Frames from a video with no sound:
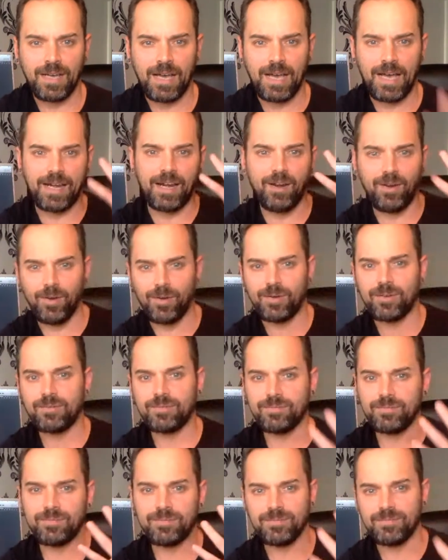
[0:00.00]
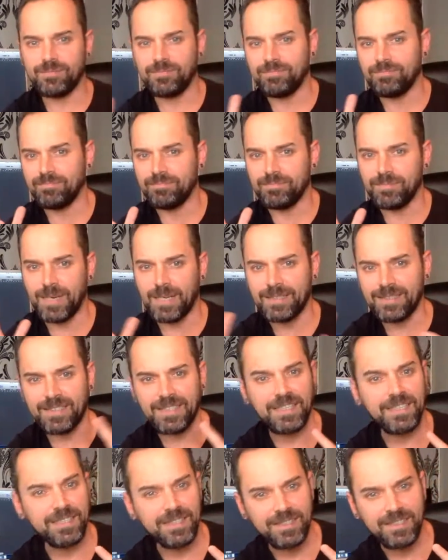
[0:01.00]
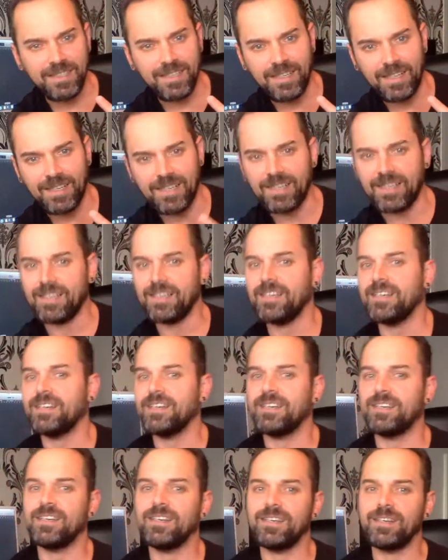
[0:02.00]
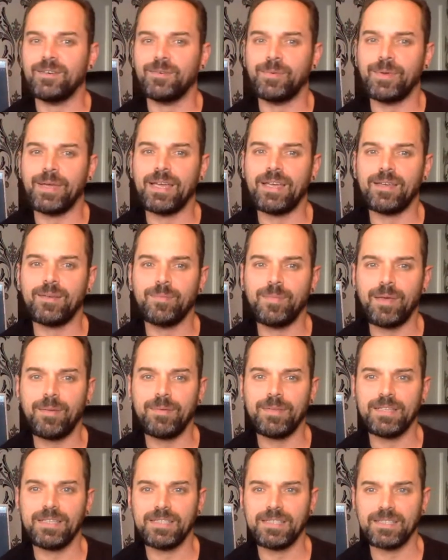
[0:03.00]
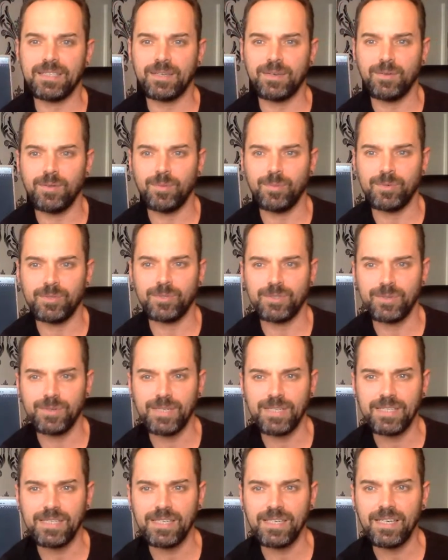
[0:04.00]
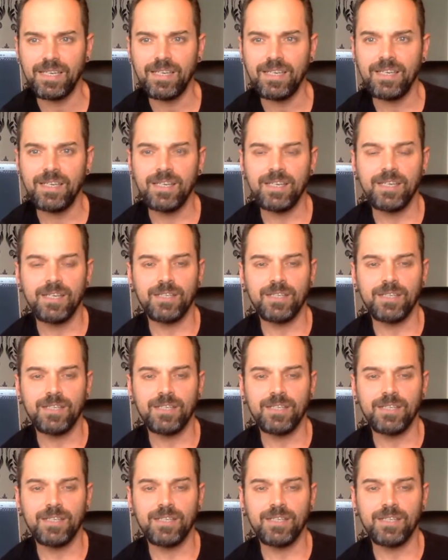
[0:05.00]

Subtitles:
analog but digital rig, maybe this is a good opportunity.